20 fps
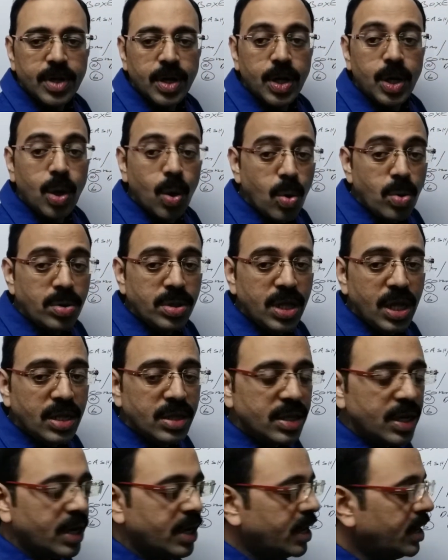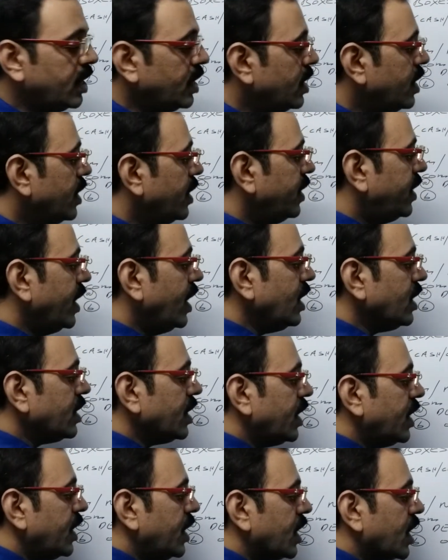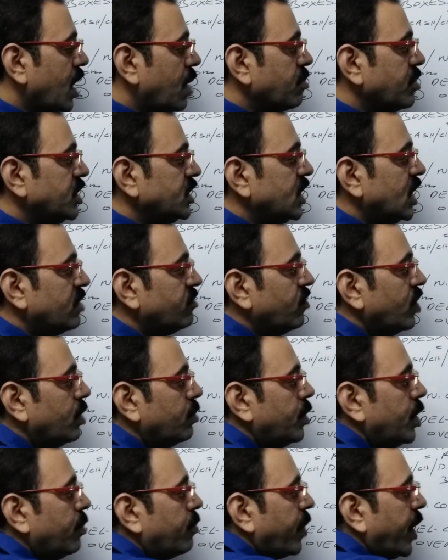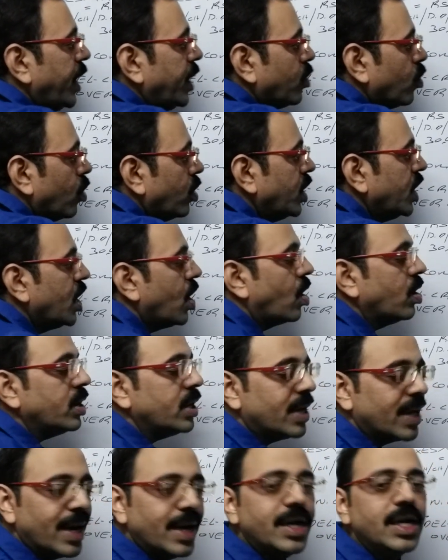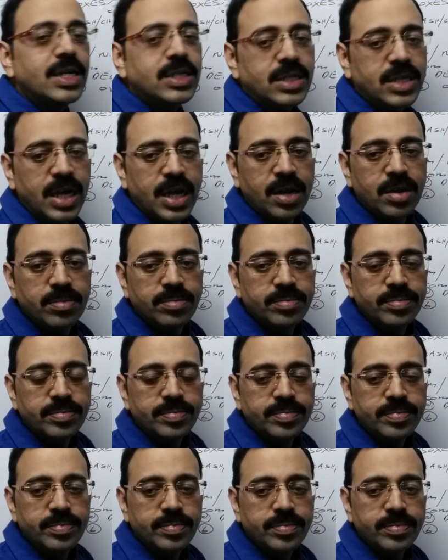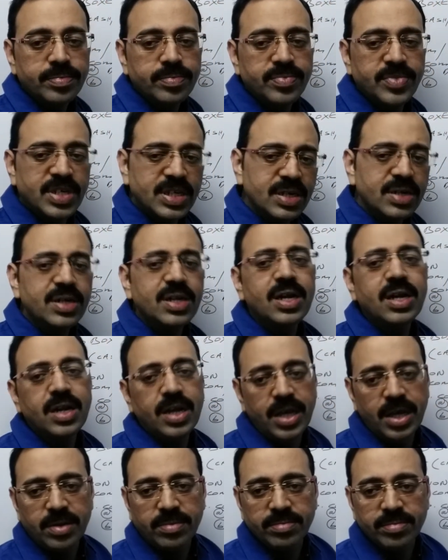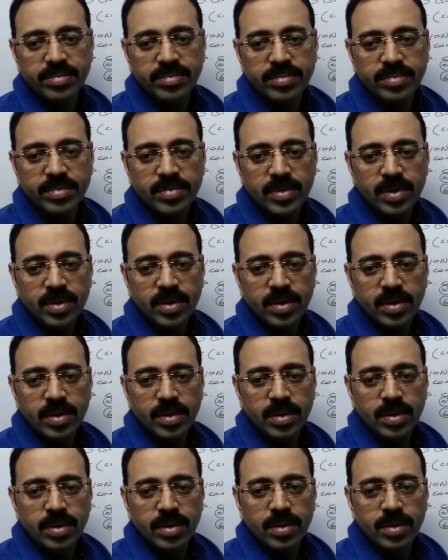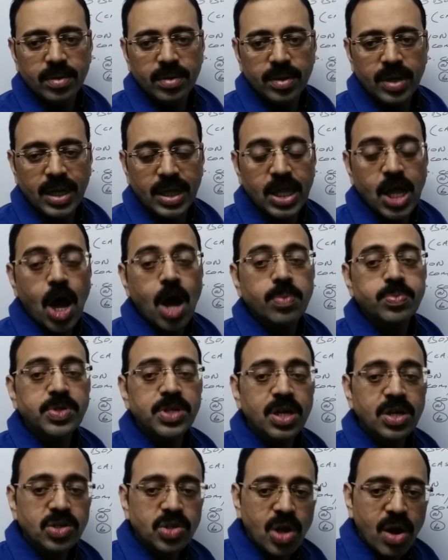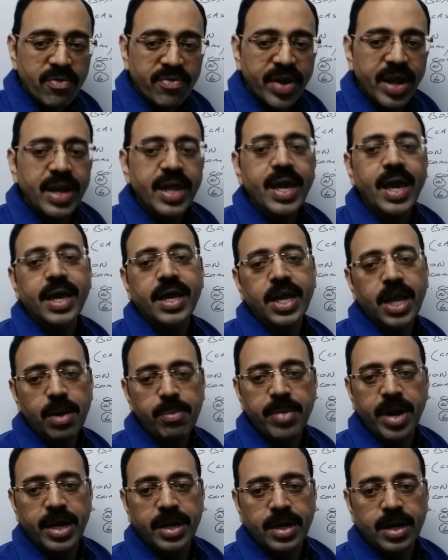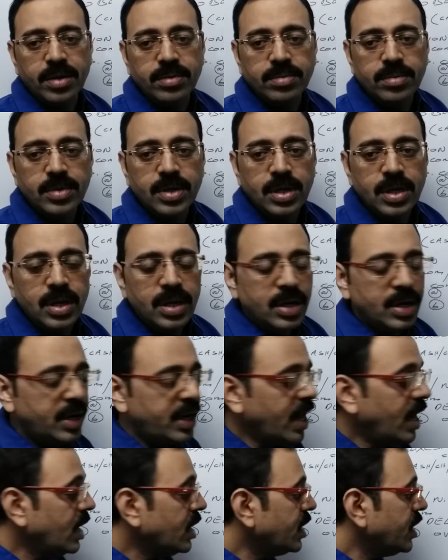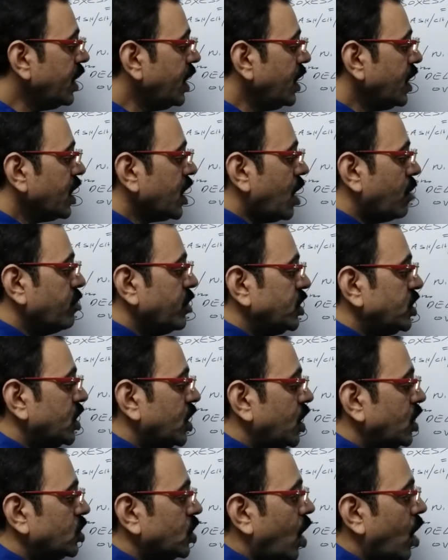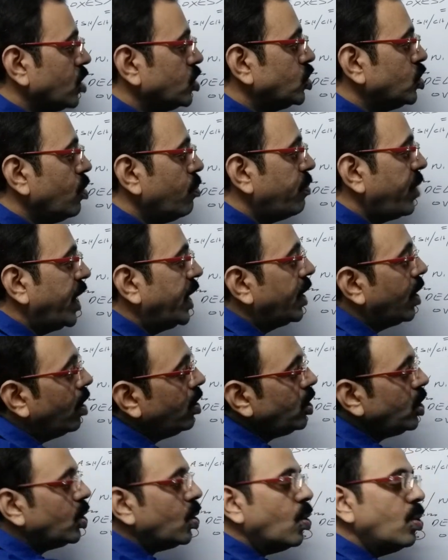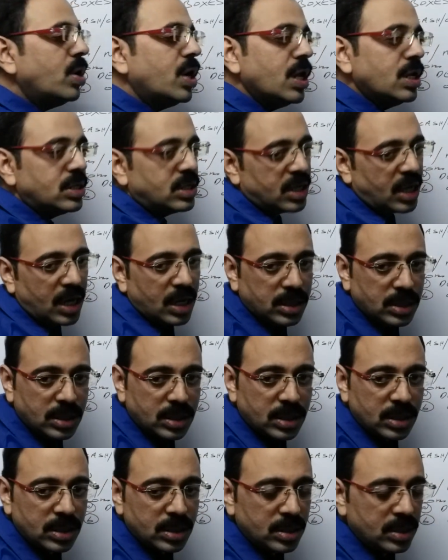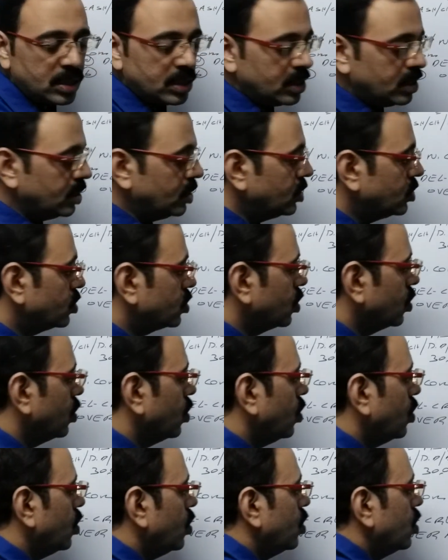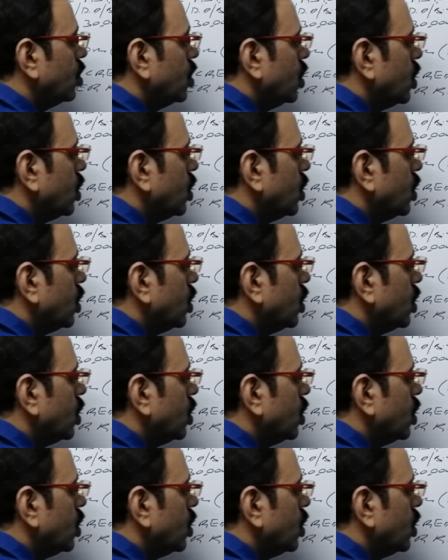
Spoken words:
Don't think that del creditor commission will be paid only on credit sale. Generally, in the absence of any agreement, del creditor commission is also paid on total sales. So,